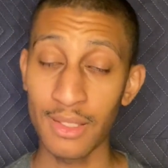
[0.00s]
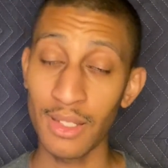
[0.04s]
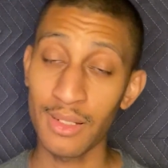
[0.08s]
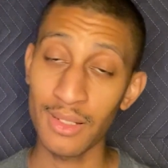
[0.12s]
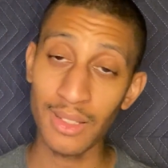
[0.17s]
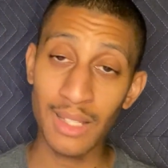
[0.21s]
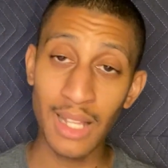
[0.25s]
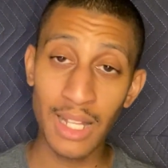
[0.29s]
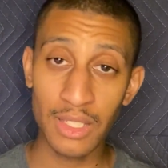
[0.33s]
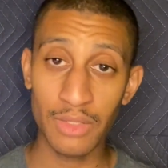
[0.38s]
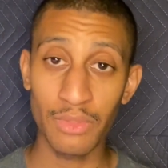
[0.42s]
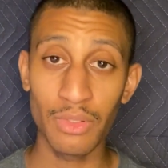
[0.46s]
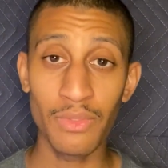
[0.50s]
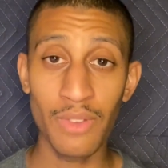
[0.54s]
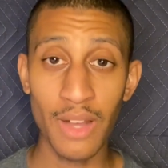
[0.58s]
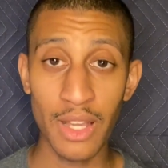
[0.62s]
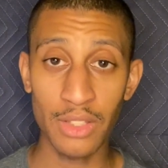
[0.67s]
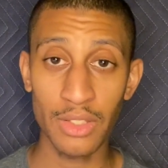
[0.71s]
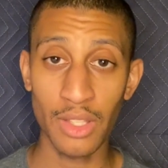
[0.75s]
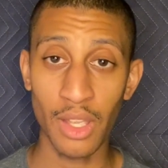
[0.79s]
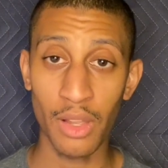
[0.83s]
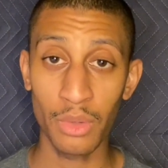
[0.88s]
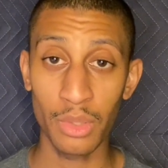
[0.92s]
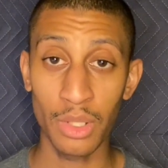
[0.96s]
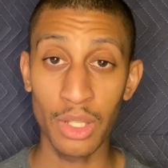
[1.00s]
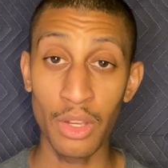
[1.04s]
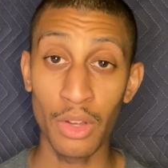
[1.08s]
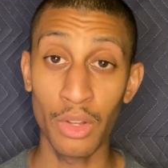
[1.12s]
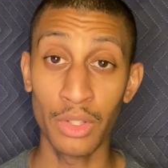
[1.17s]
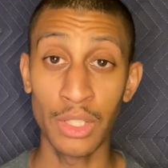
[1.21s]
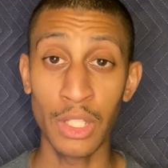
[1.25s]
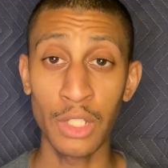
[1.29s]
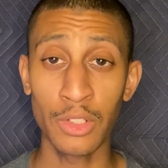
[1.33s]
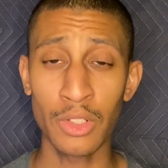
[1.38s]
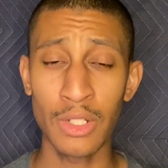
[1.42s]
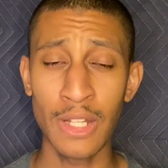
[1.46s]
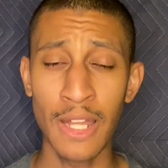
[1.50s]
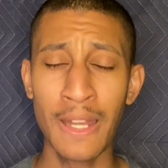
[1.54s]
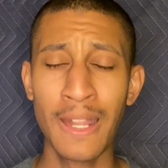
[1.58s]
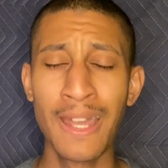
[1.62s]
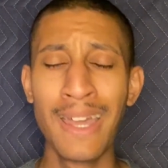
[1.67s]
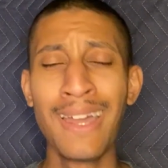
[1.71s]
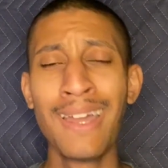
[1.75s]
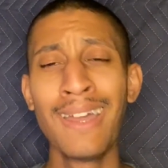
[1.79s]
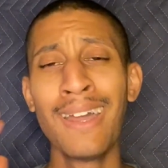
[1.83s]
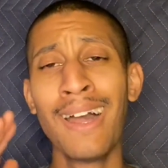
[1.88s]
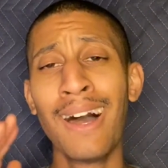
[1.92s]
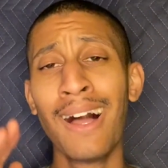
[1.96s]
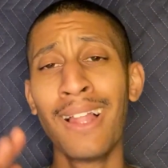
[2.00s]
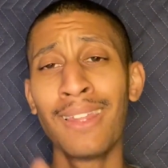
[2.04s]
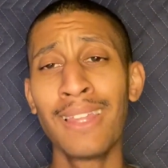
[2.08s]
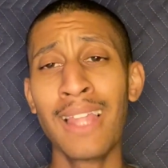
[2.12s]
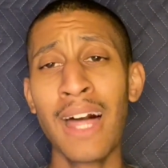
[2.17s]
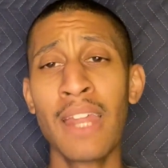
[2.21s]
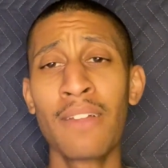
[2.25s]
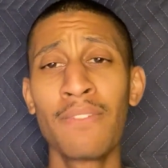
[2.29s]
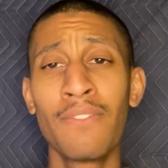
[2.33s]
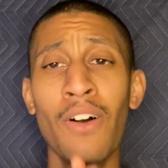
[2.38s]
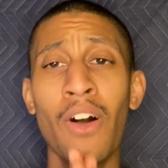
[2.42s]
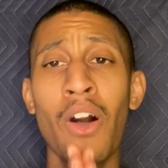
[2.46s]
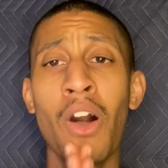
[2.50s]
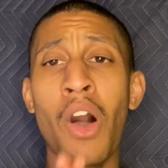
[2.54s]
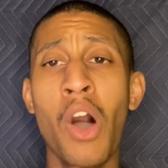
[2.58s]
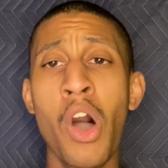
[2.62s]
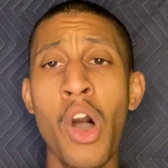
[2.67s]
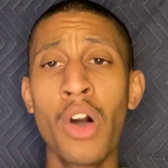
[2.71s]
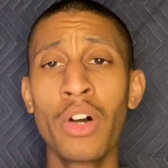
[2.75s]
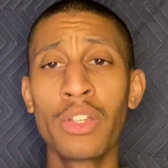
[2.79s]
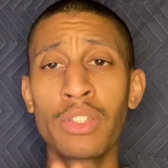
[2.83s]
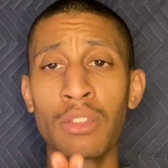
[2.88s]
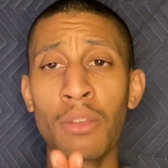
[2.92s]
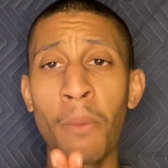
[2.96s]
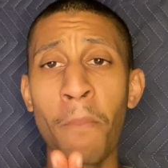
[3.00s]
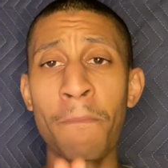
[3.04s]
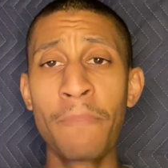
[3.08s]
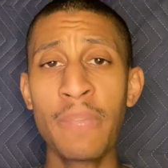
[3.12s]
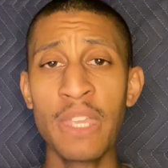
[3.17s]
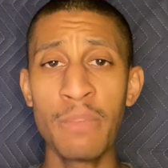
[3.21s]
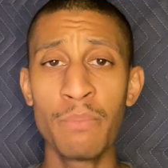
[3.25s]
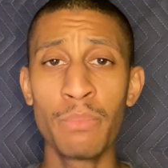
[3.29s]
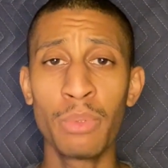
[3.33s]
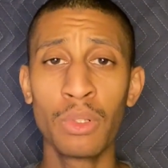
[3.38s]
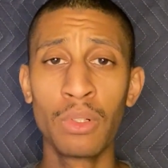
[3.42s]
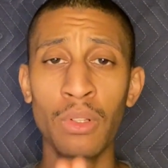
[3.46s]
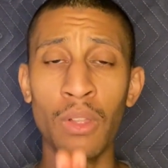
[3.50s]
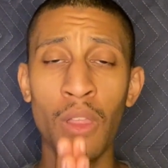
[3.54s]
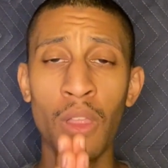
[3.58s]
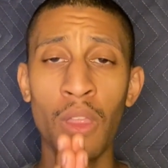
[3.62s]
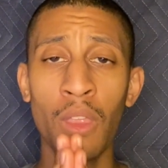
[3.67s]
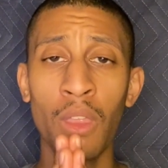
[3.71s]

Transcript: There's lots of advice out here on the internet, a lot of awesome people